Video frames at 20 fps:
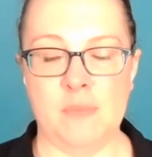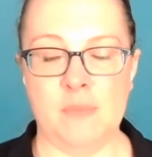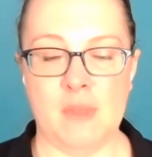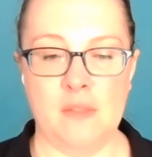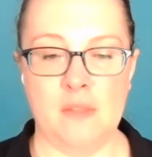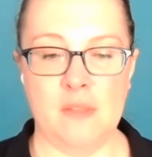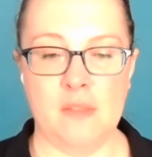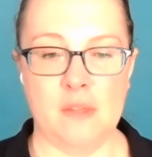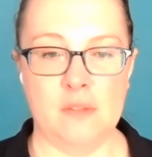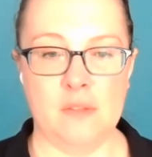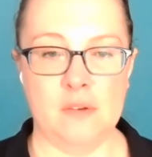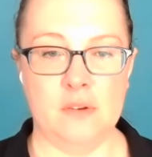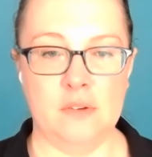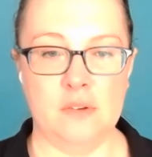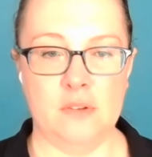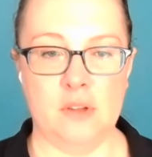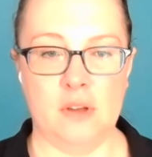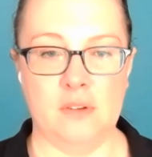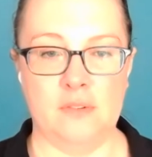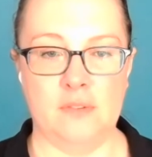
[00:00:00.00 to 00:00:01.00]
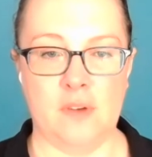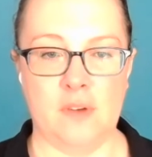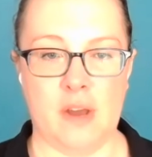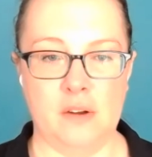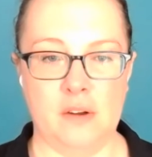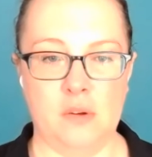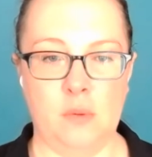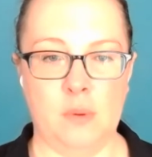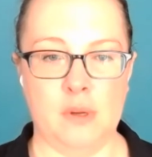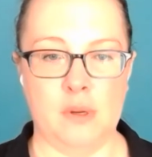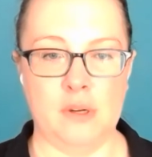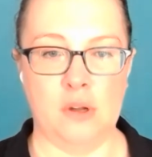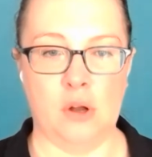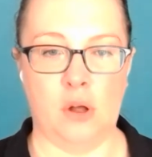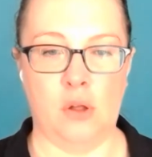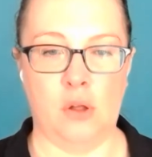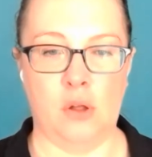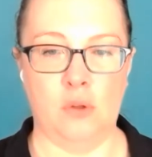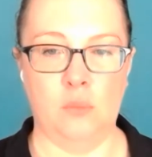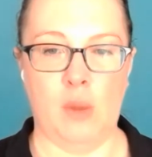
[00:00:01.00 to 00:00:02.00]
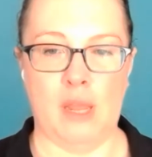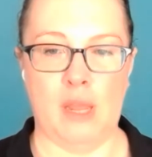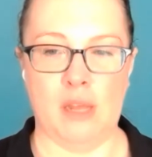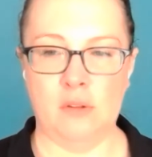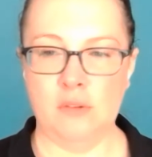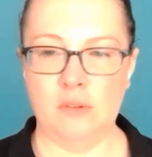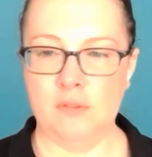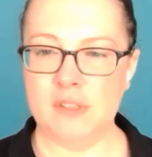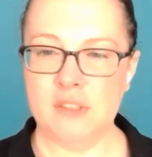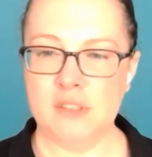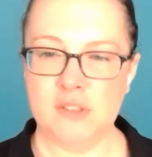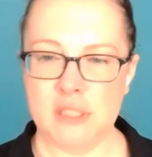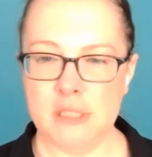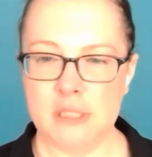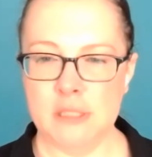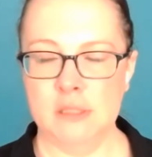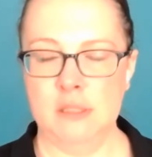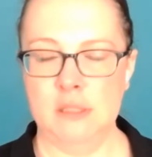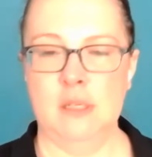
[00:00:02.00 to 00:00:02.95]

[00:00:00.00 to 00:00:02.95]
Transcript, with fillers: And then there's a final one called whale phishing,